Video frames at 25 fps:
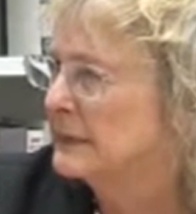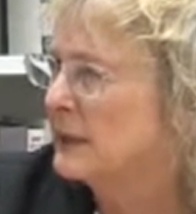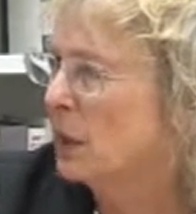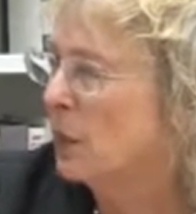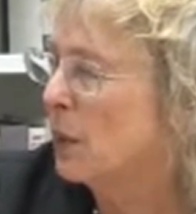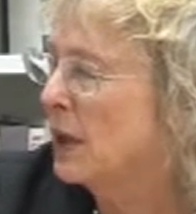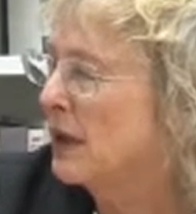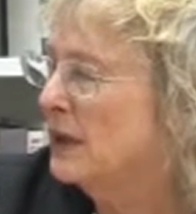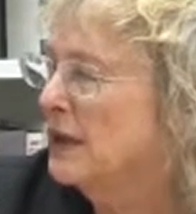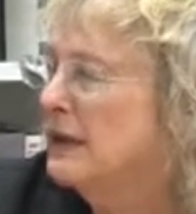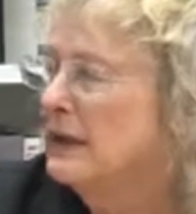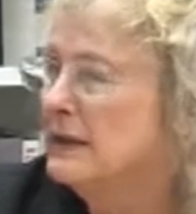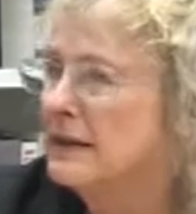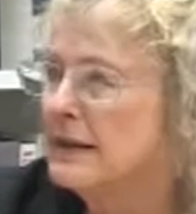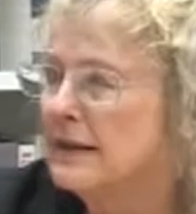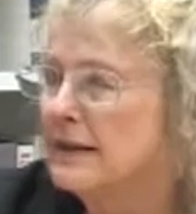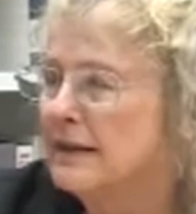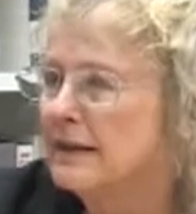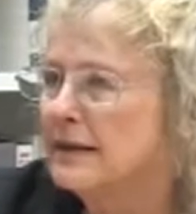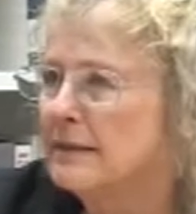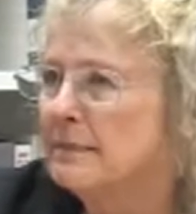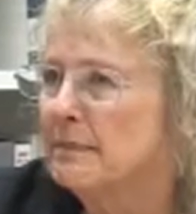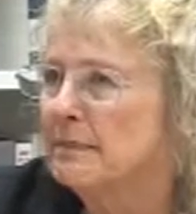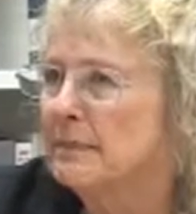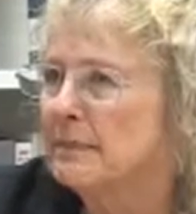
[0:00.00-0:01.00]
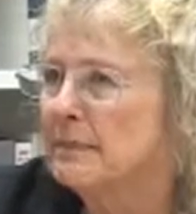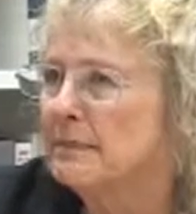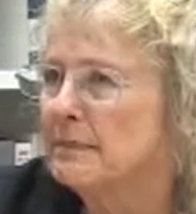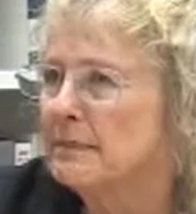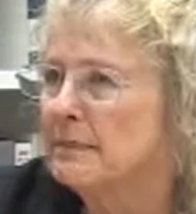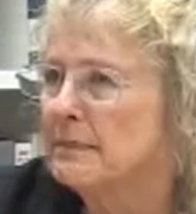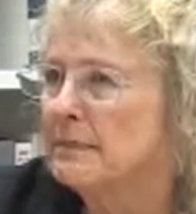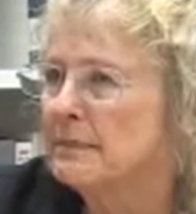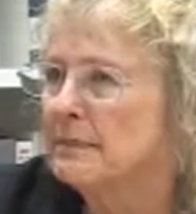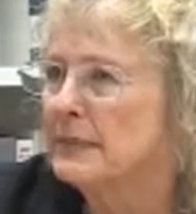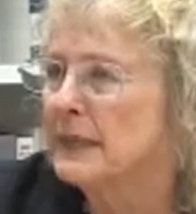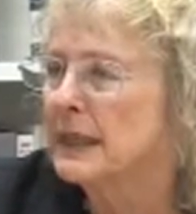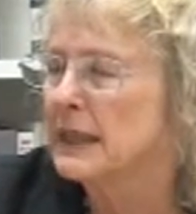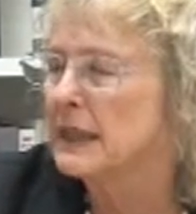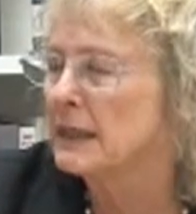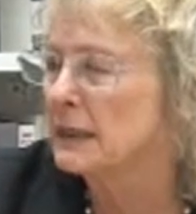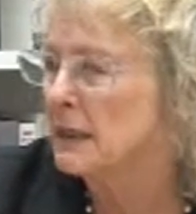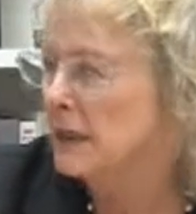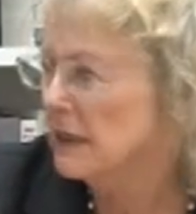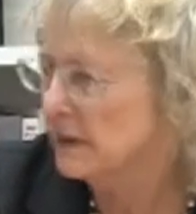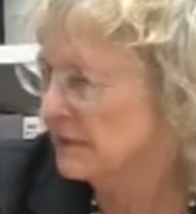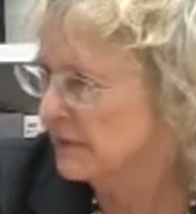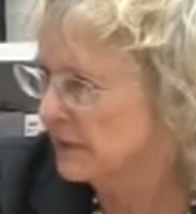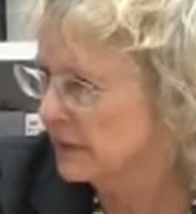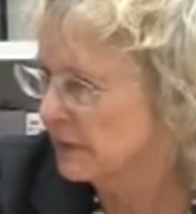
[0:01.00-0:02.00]
Well, I think they make a
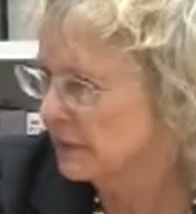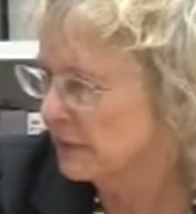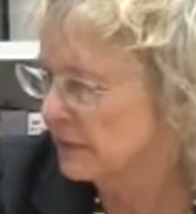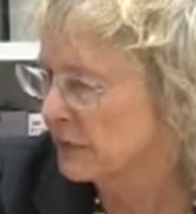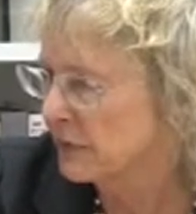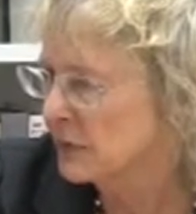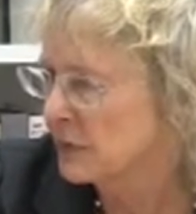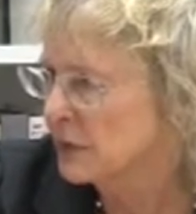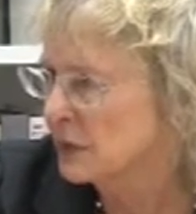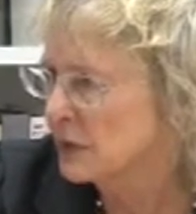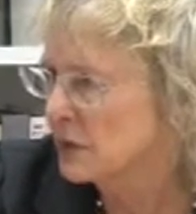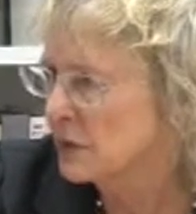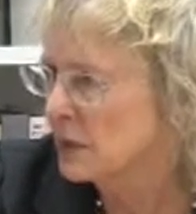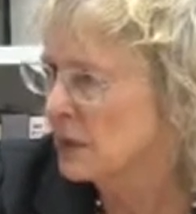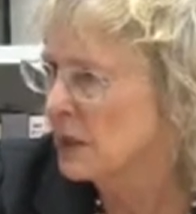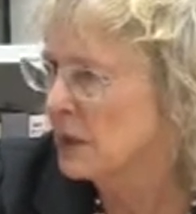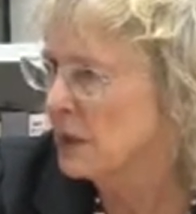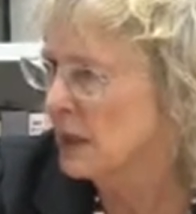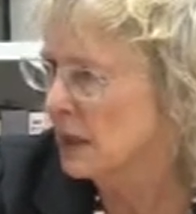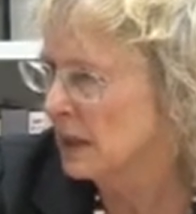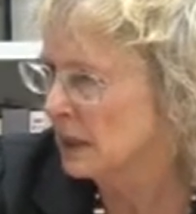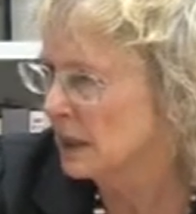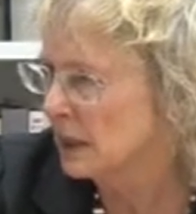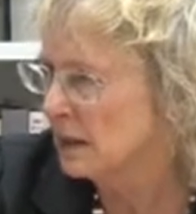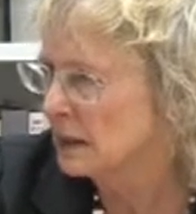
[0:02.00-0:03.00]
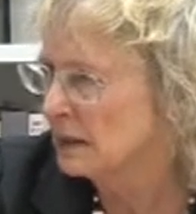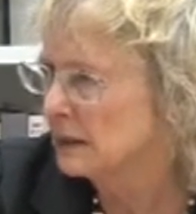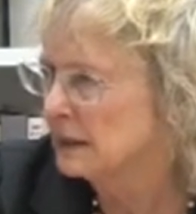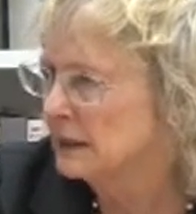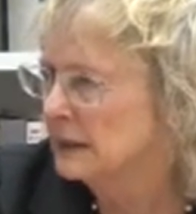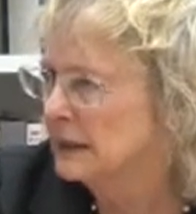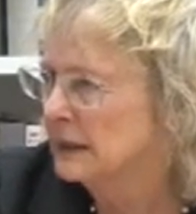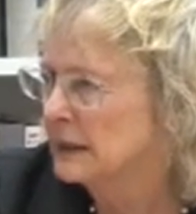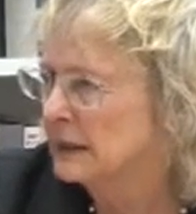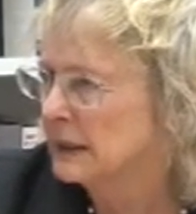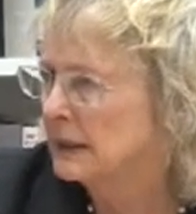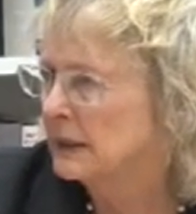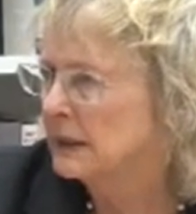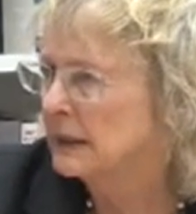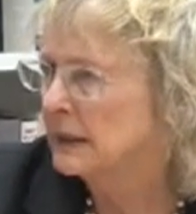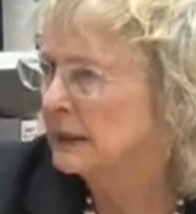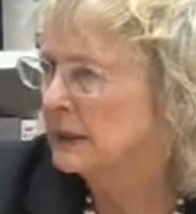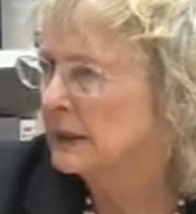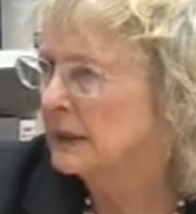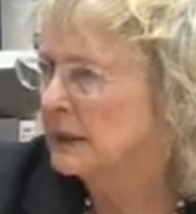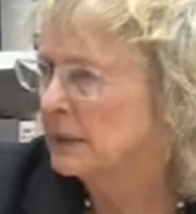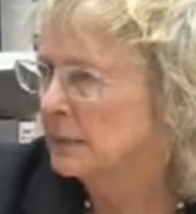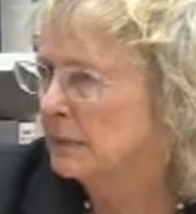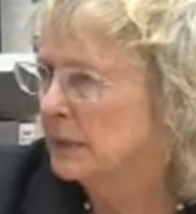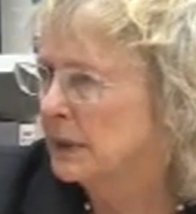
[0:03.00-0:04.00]
lot of difference,
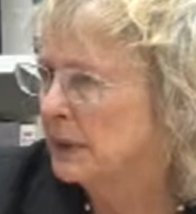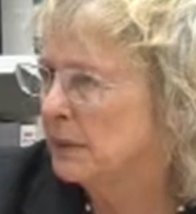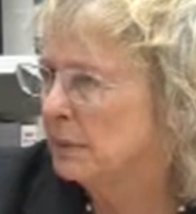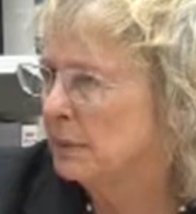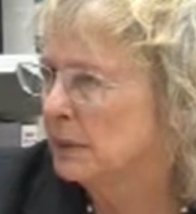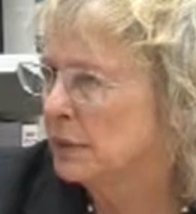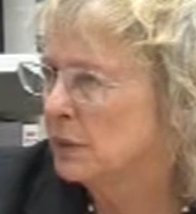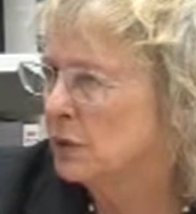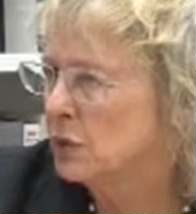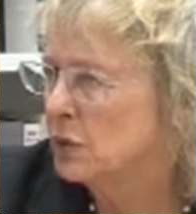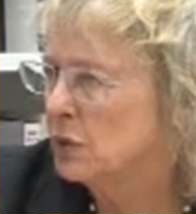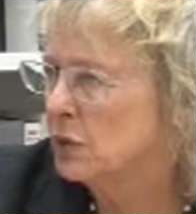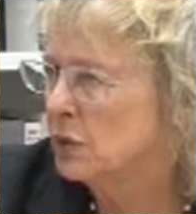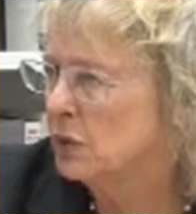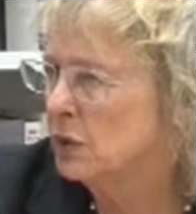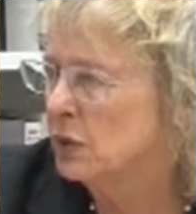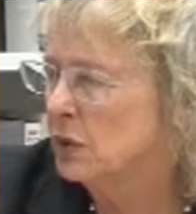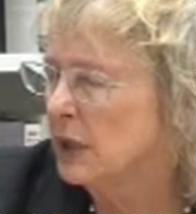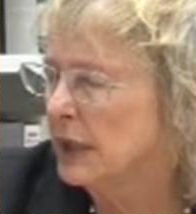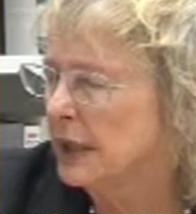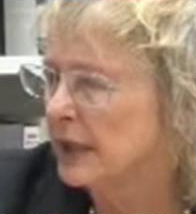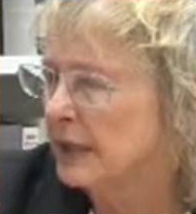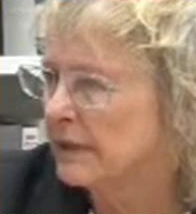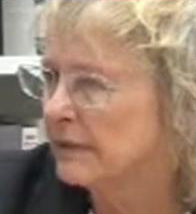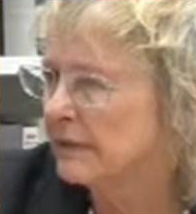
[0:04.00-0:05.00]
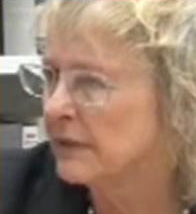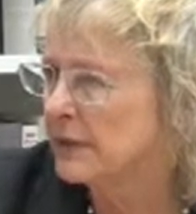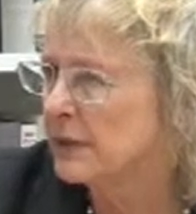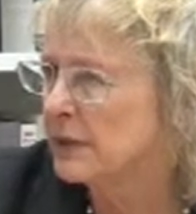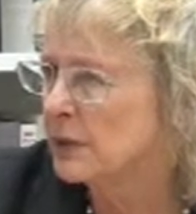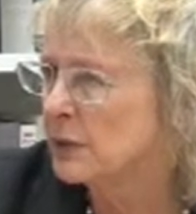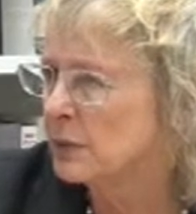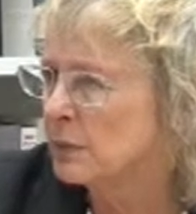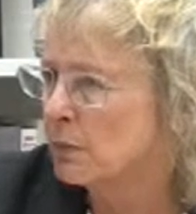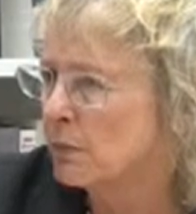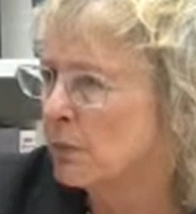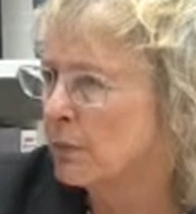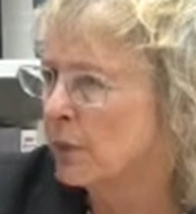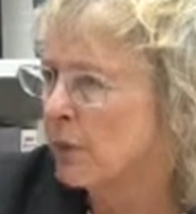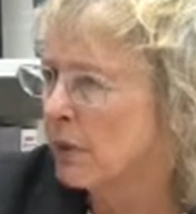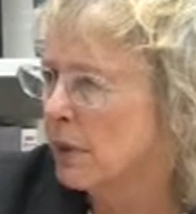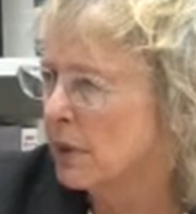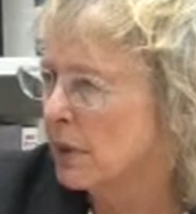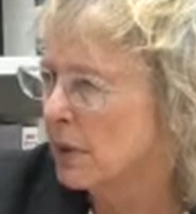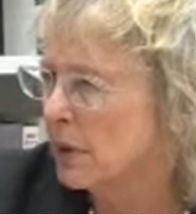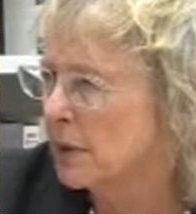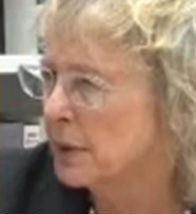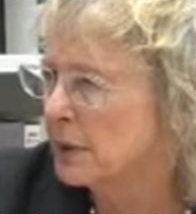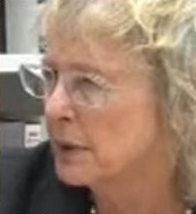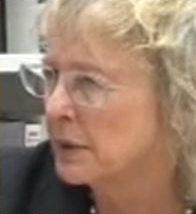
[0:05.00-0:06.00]
that people do have these
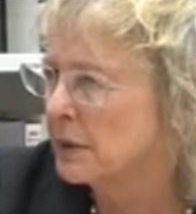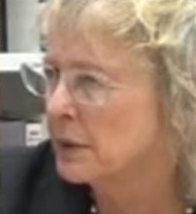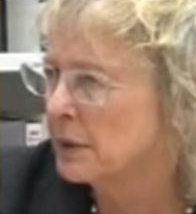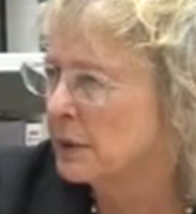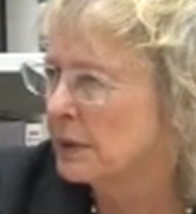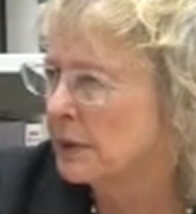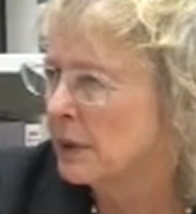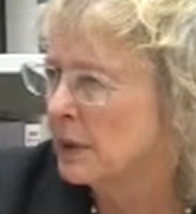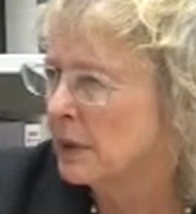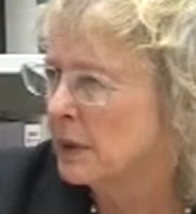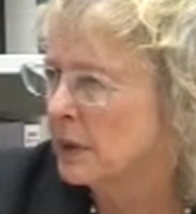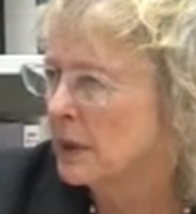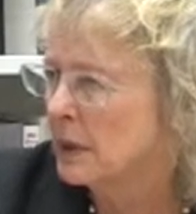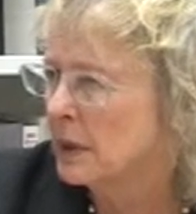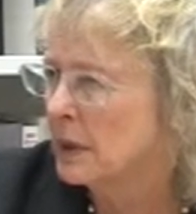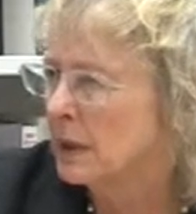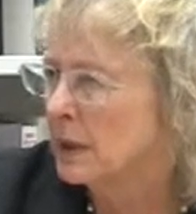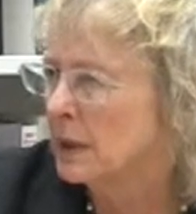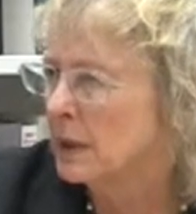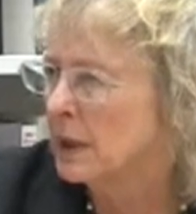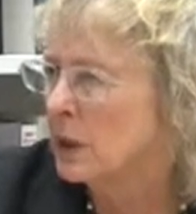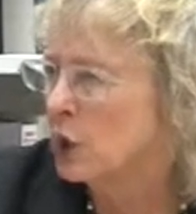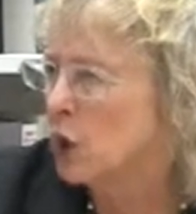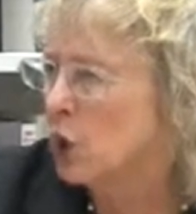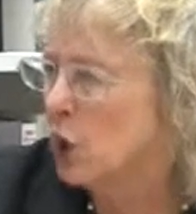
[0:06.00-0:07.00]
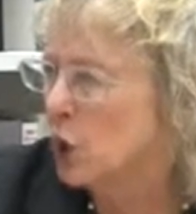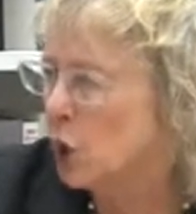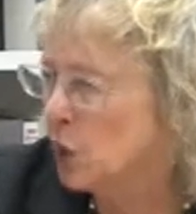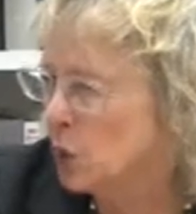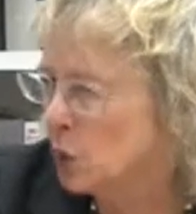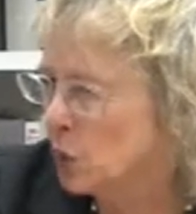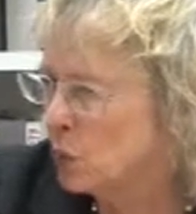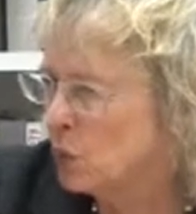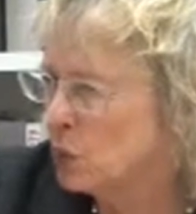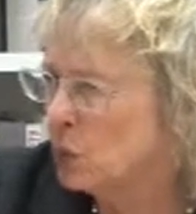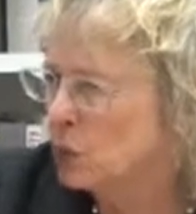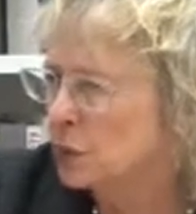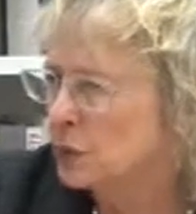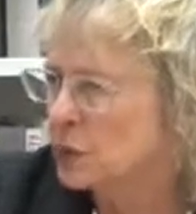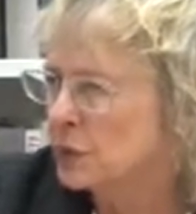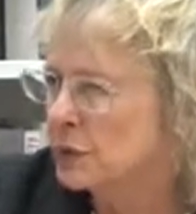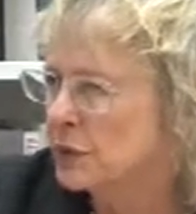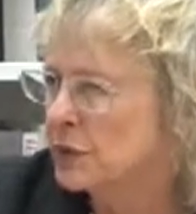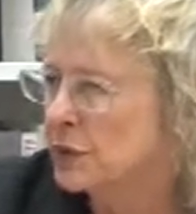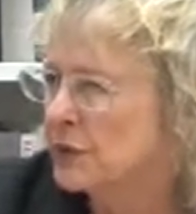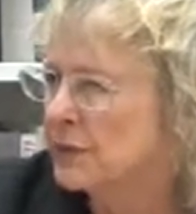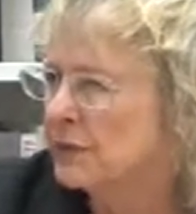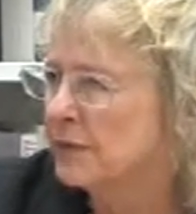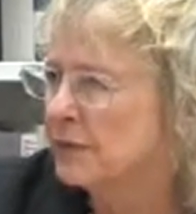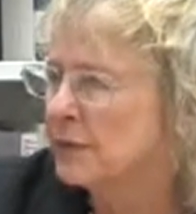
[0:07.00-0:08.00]
broader
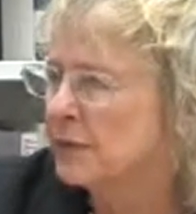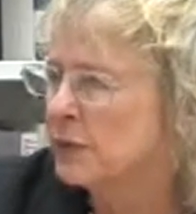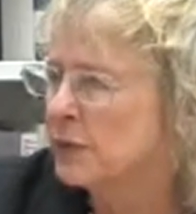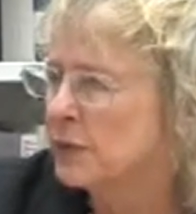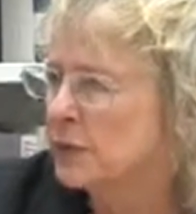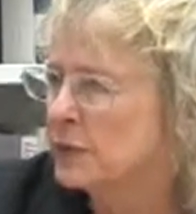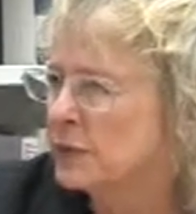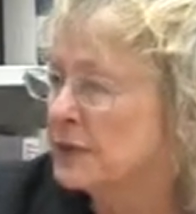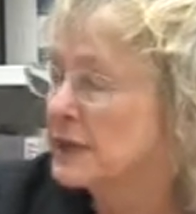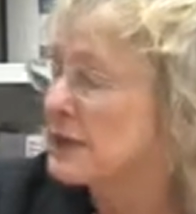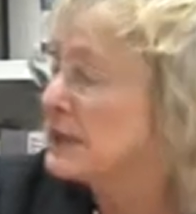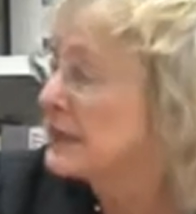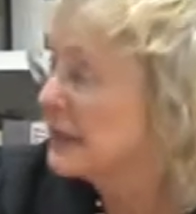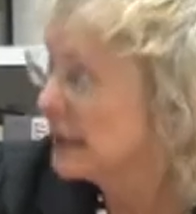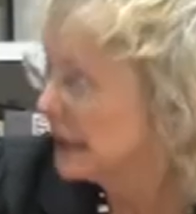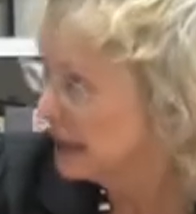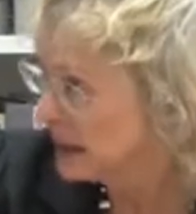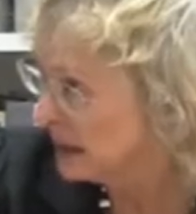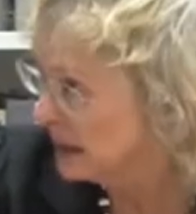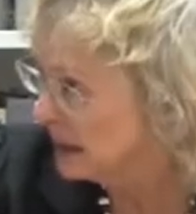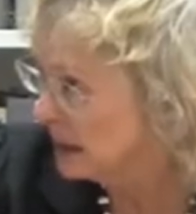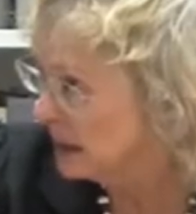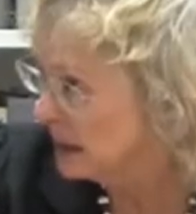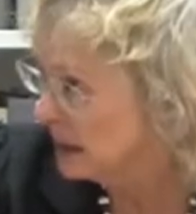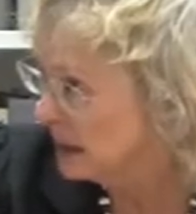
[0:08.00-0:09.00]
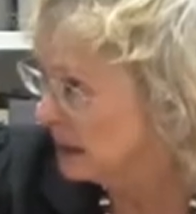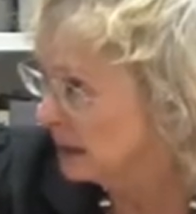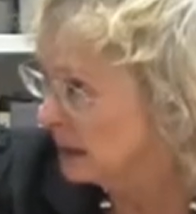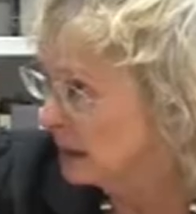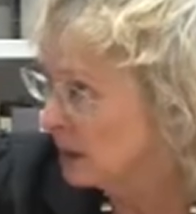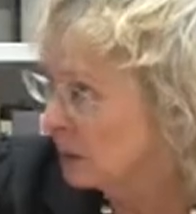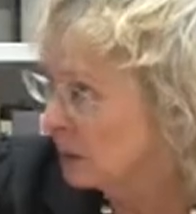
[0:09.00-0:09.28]
goals for society,